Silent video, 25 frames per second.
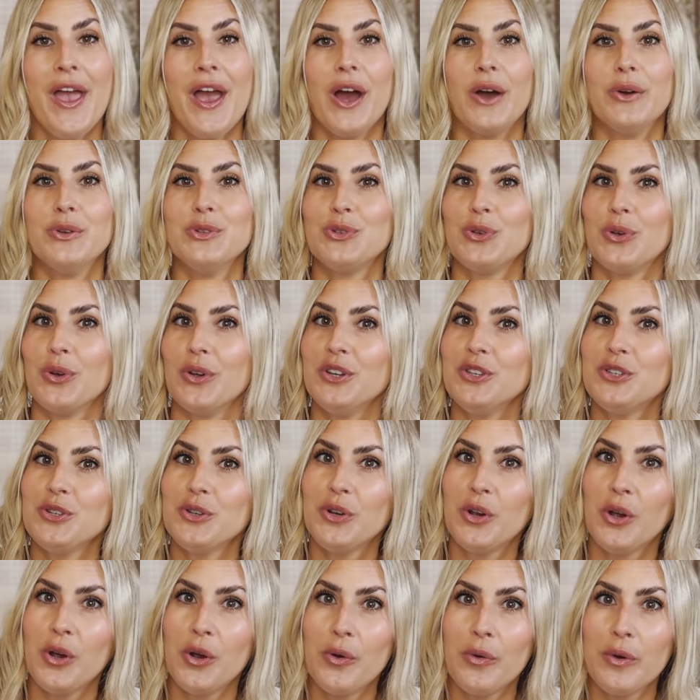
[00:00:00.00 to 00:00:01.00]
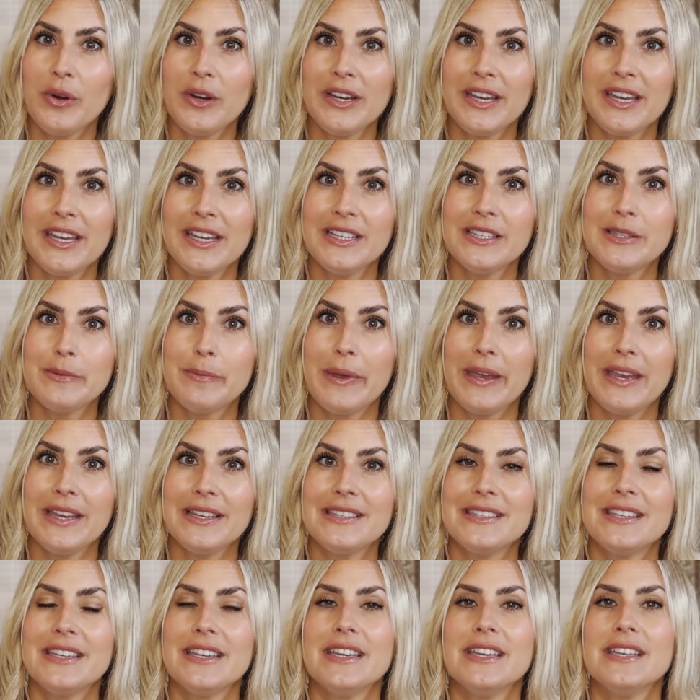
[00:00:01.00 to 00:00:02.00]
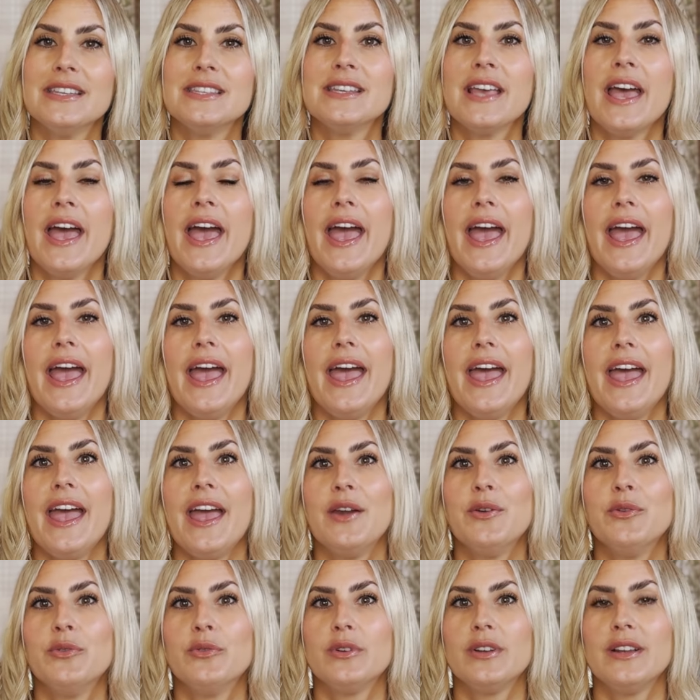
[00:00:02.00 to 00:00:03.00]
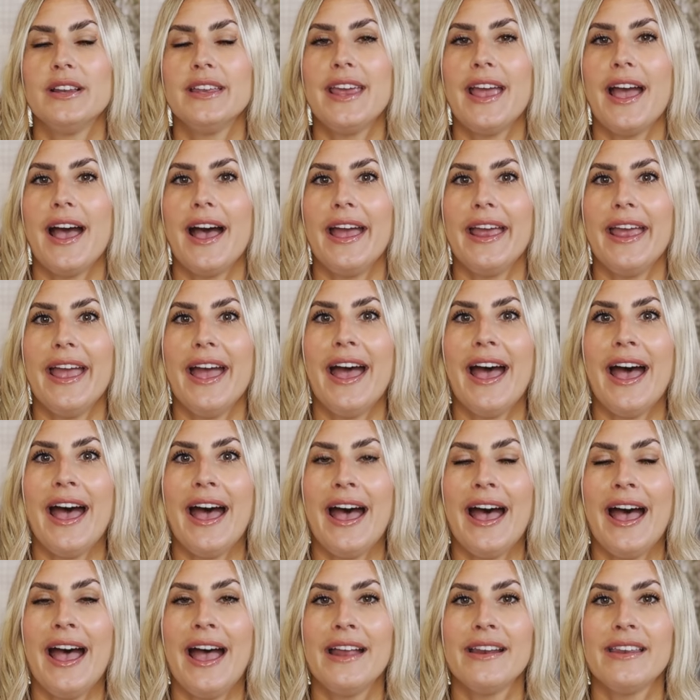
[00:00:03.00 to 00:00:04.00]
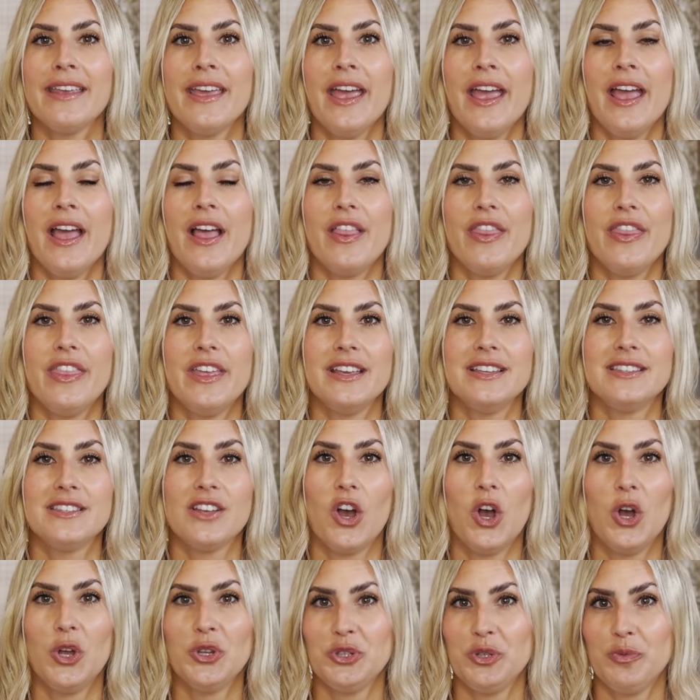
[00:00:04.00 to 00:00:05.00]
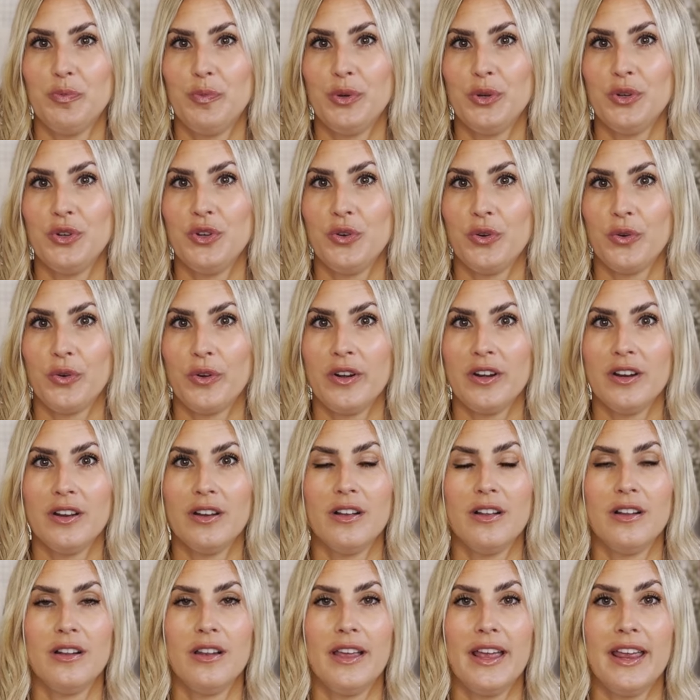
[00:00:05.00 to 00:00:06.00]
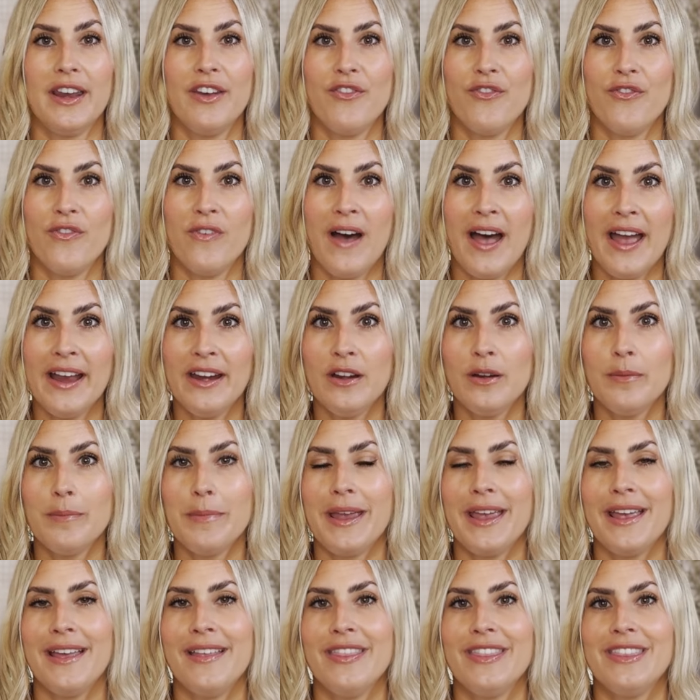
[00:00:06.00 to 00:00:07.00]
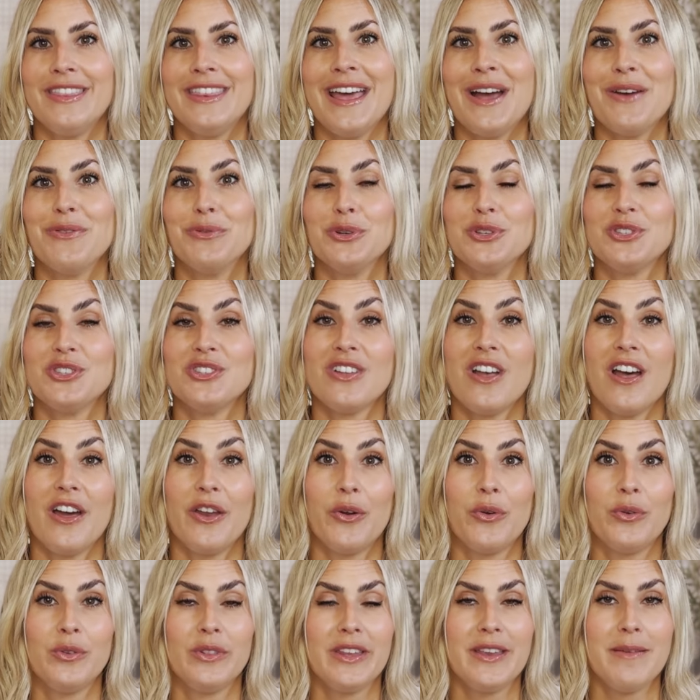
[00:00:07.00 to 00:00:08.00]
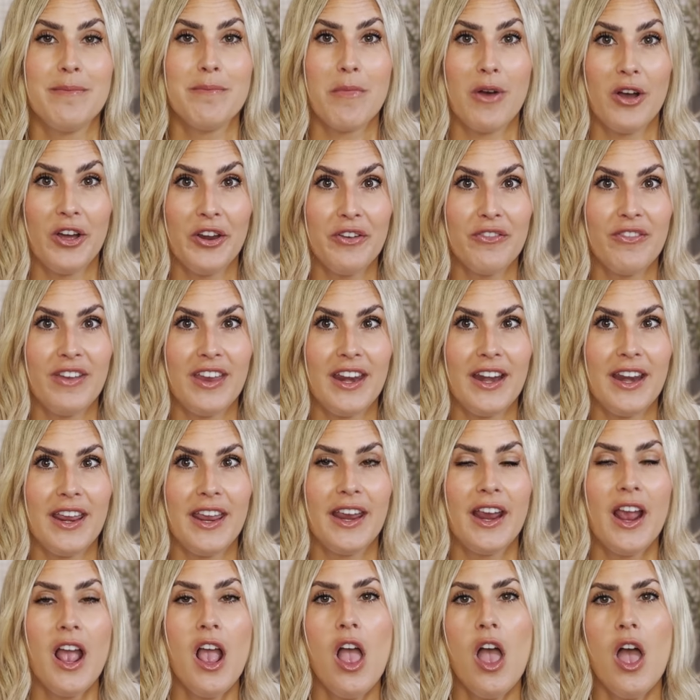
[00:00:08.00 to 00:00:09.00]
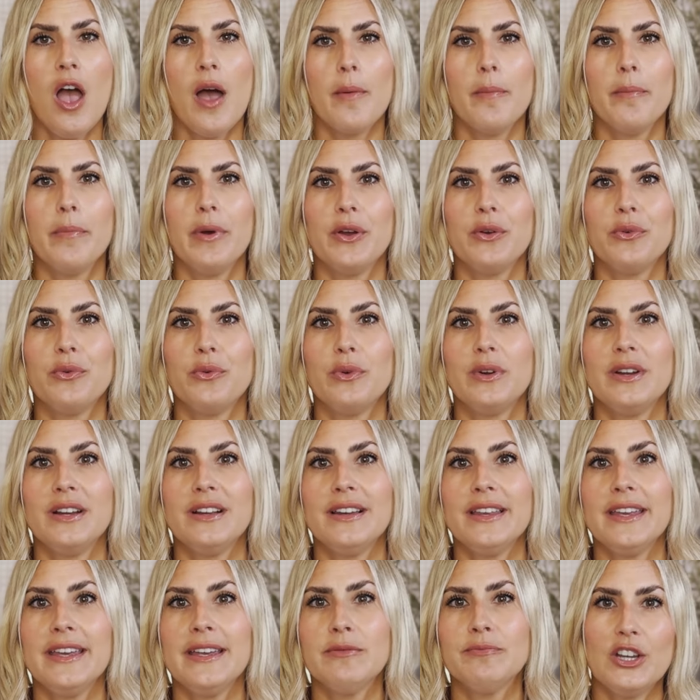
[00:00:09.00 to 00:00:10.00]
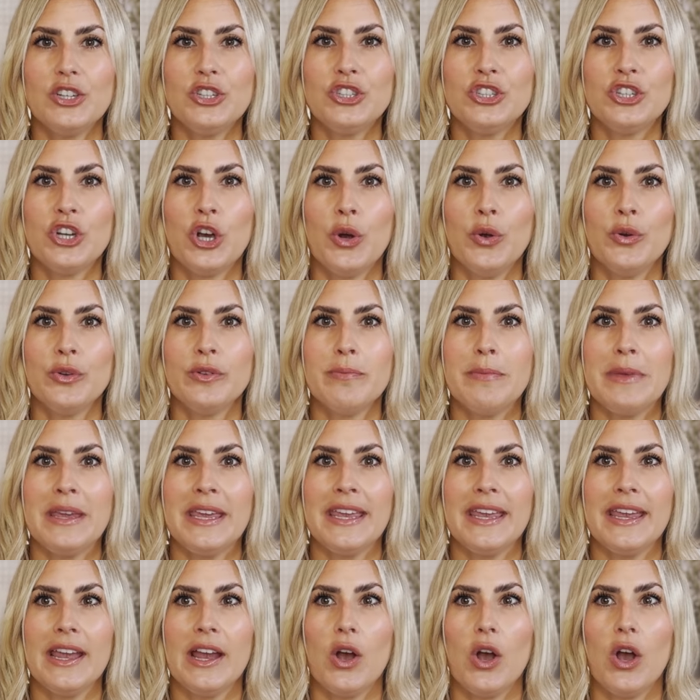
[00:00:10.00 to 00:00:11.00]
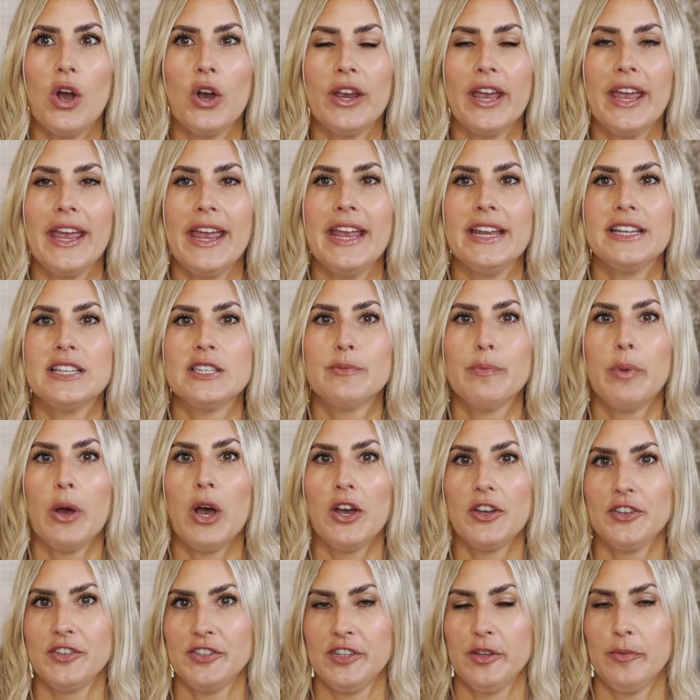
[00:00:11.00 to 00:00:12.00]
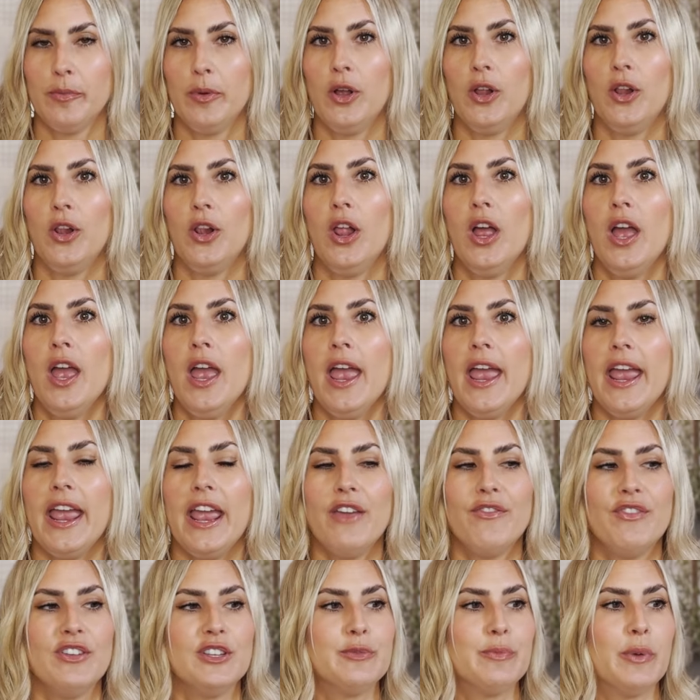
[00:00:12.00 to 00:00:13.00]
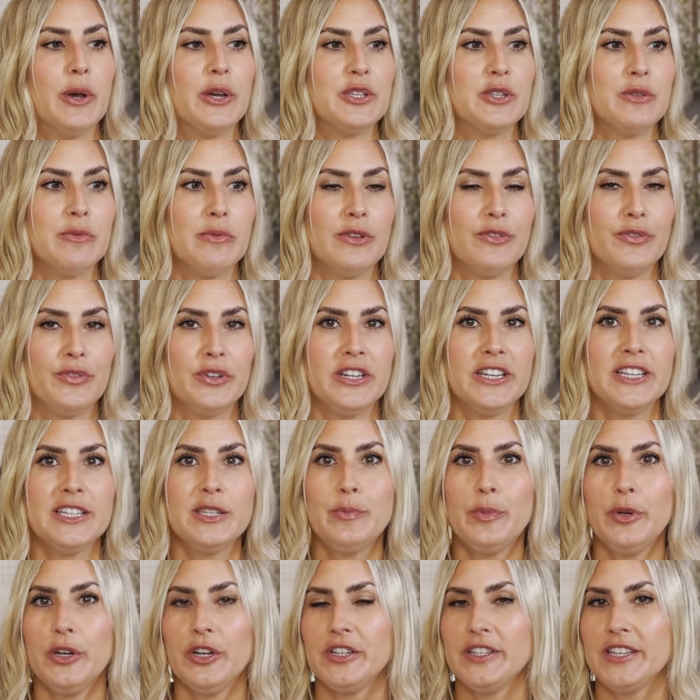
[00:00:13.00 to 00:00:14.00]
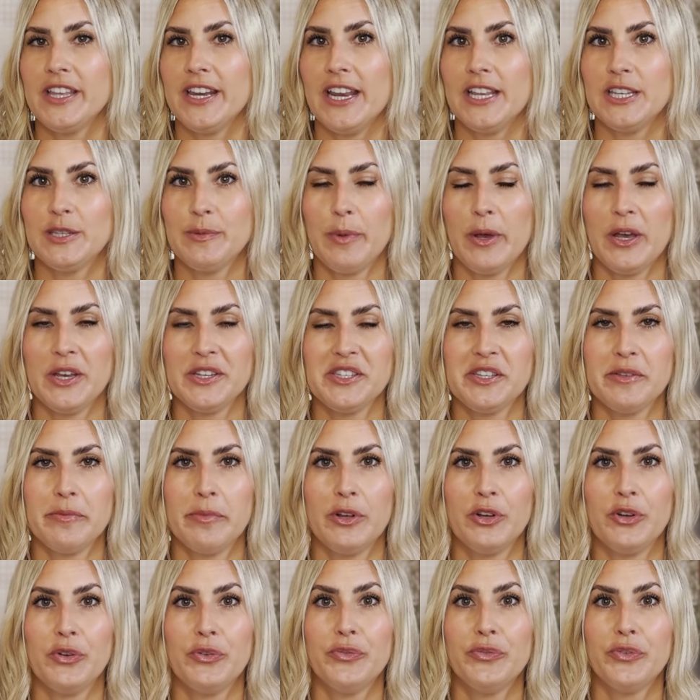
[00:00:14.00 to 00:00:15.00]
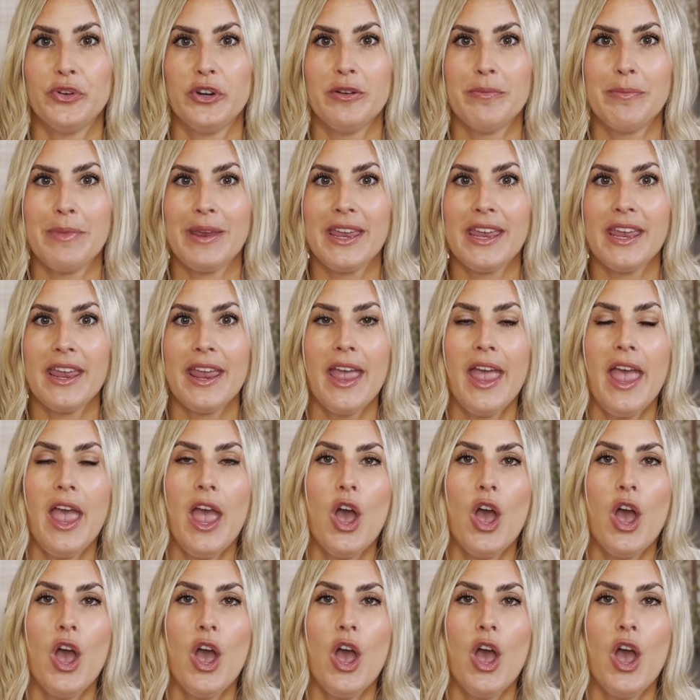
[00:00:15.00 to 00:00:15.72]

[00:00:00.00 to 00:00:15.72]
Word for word: I was going to co-working spaces, and really I had this entrepreneurial environment that was not only motivating, but really showed me, okay, it's possible. If it's possible for this person, it's possible for me.